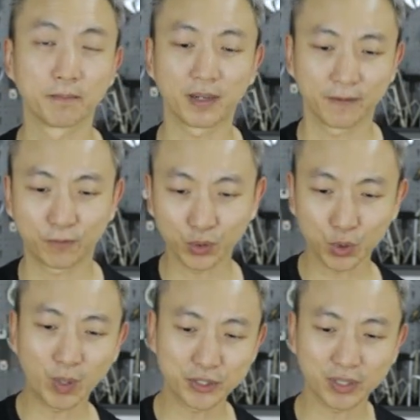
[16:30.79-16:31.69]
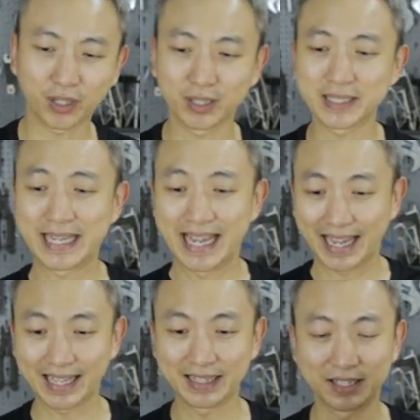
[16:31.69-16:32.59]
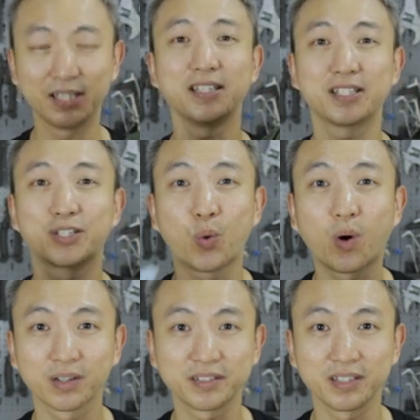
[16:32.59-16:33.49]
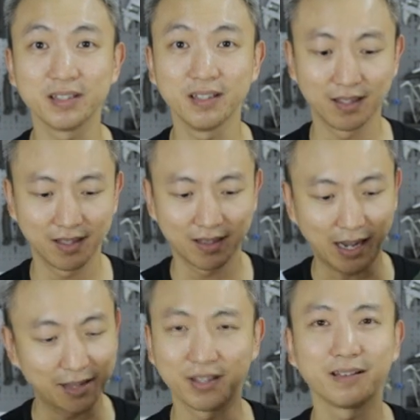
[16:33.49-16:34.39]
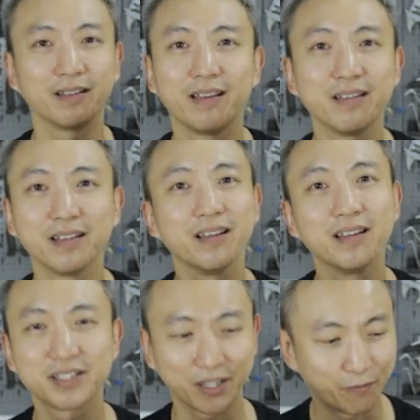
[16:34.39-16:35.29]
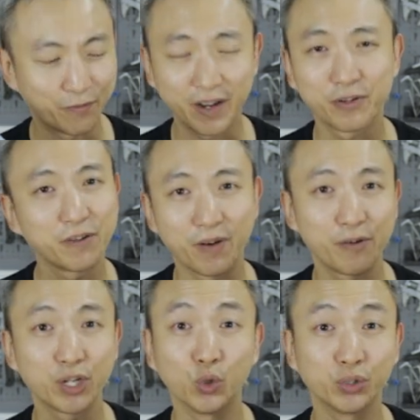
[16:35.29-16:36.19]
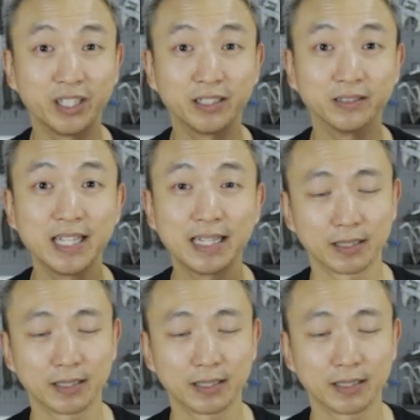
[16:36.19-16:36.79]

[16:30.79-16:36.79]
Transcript: But for $200 and this quality, I think it is a very, very good deal.